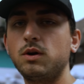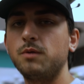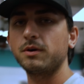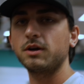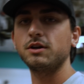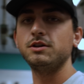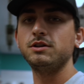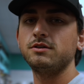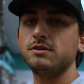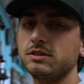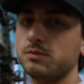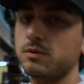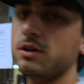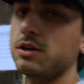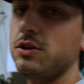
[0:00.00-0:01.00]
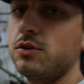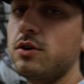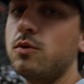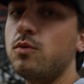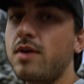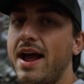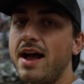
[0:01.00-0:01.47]
what we're gonna do is we're gonna do
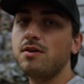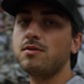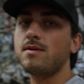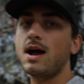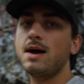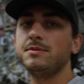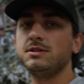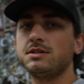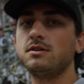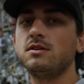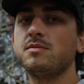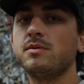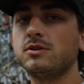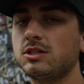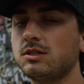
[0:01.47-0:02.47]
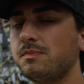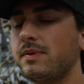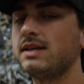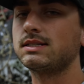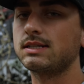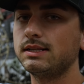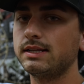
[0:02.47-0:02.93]
a round robin tournament, which is
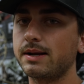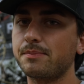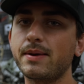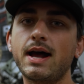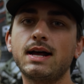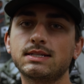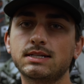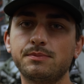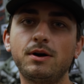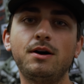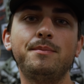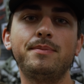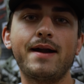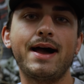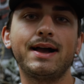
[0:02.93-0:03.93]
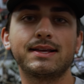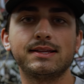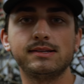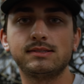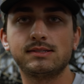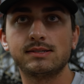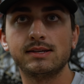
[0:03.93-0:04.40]
basically like basketball
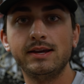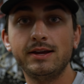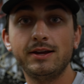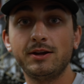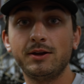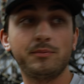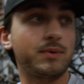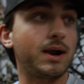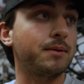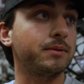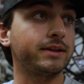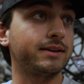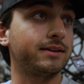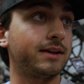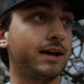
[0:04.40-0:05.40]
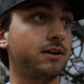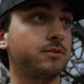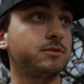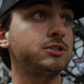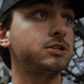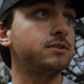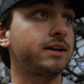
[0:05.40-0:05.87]
brackets. Probably, I don't know.
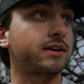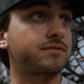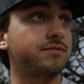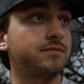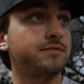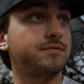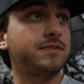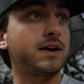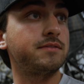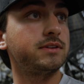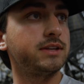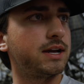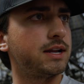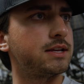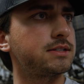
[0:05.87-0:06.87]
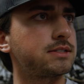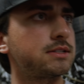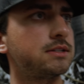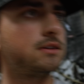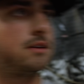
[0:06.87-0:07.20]
We should do like five. Yeah, it is.